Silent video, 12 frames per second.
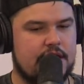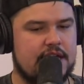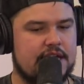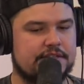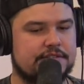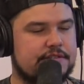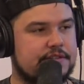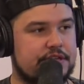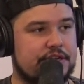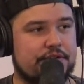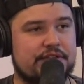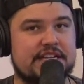And,
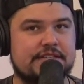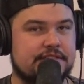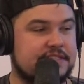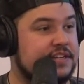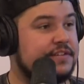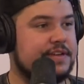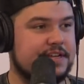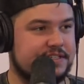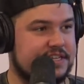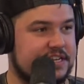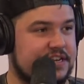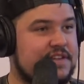you know, they still
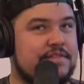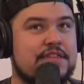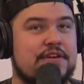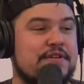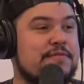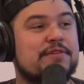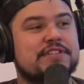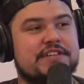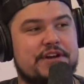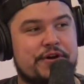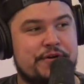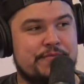continue, even though he
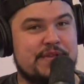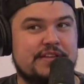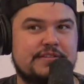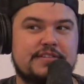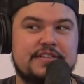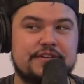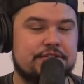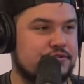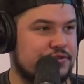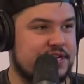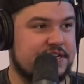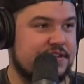wasn't home, they still
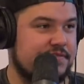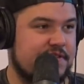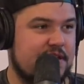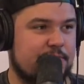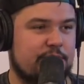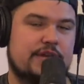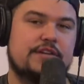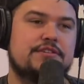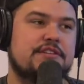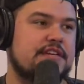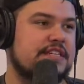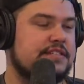treated the family like
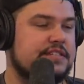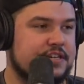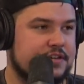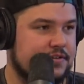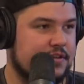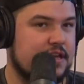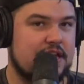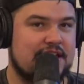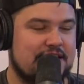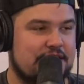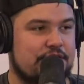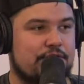shit. They still,
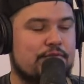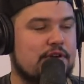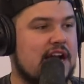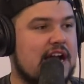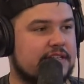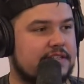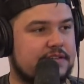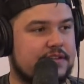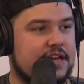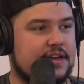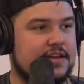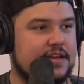you know, were acting
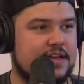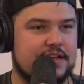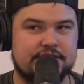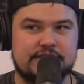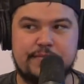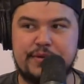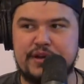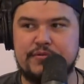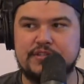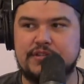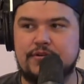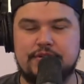like somebody
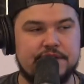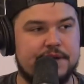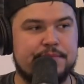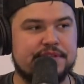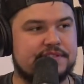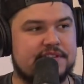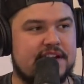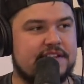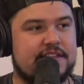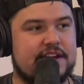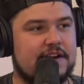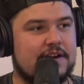was holed up
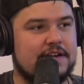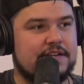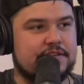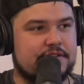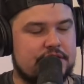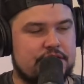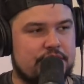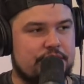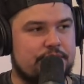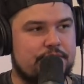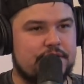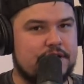inside there and, you
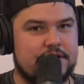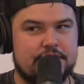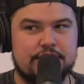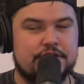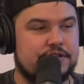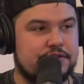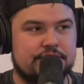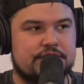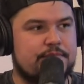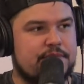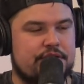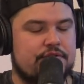know, could do
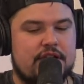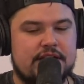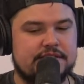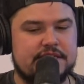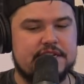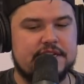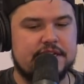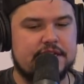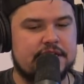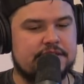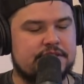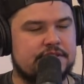something crazy.
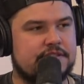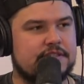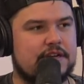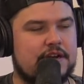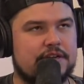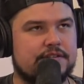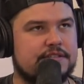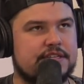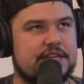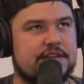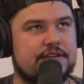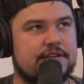It's just
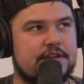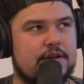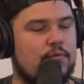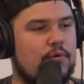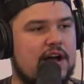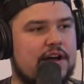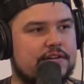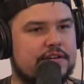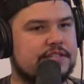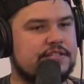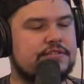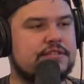honestly wild
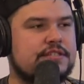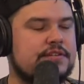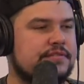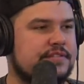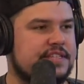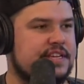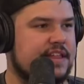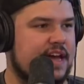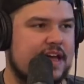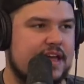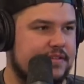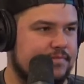because you just don't see
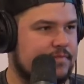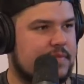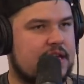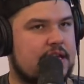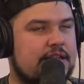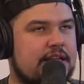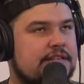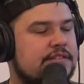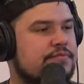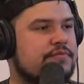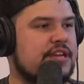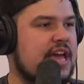that. That
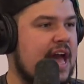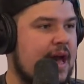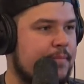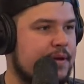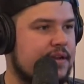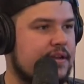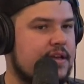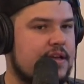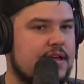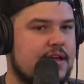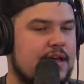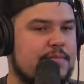doesn't really happen.
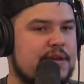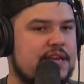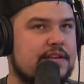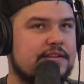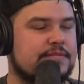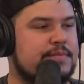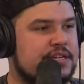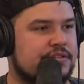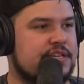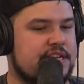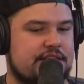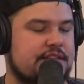I mean,
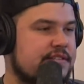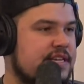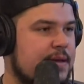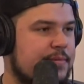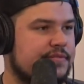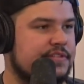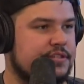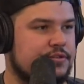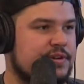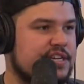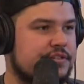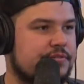especially in this type of
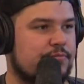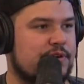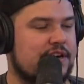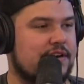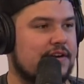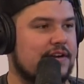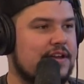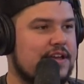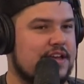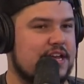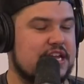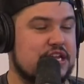situation where
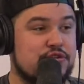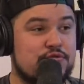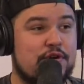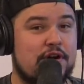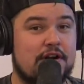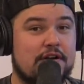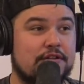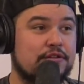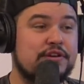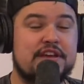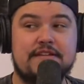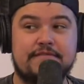you are
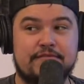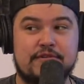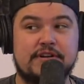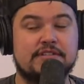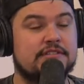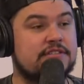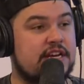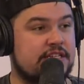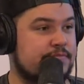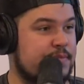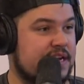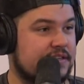looking for a
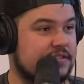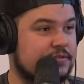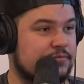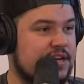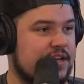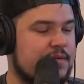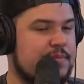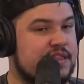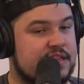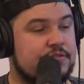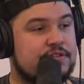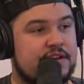suspect as well. I
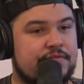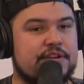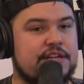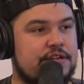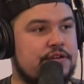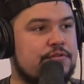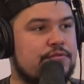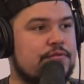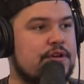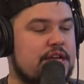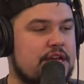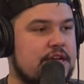mean, that you definitely
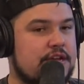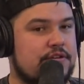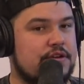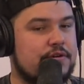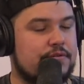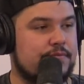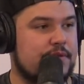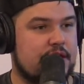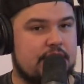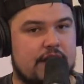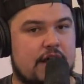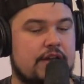do, you know,
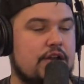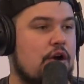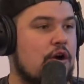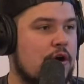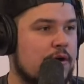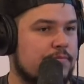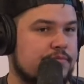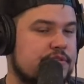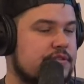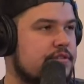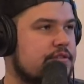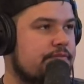an
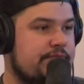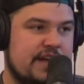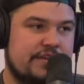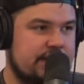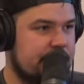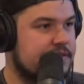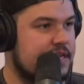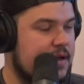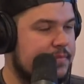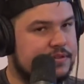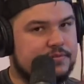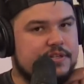armed felony
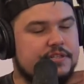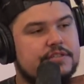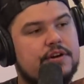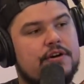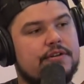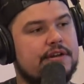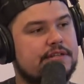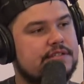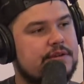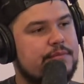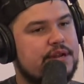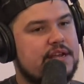stop is what it's called on
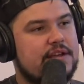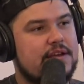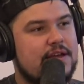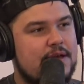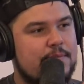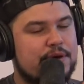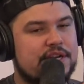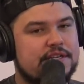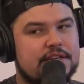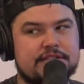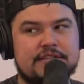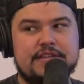somebody, but it
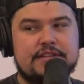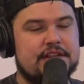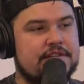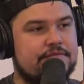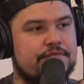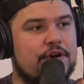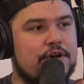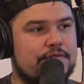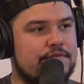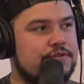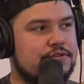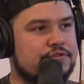doesn't
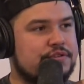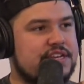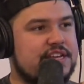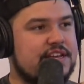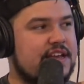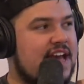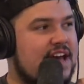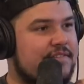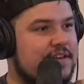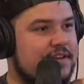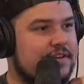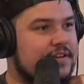involve usually
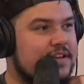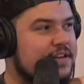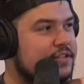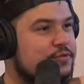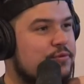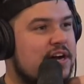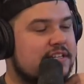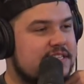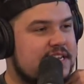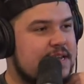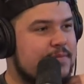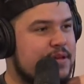having SWAT
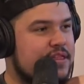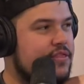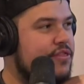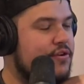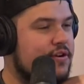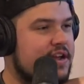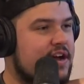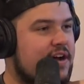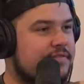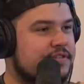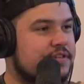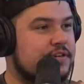team and 30
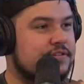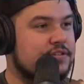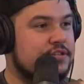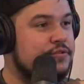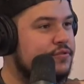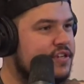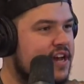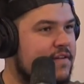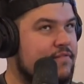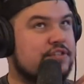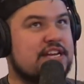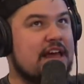officers, news
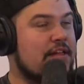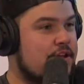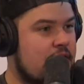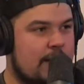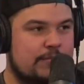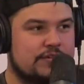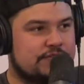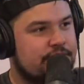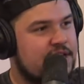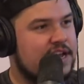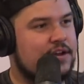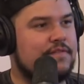coverage, helicopters
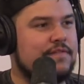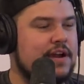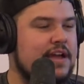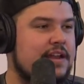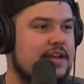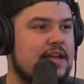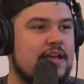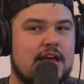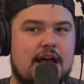flying overhead.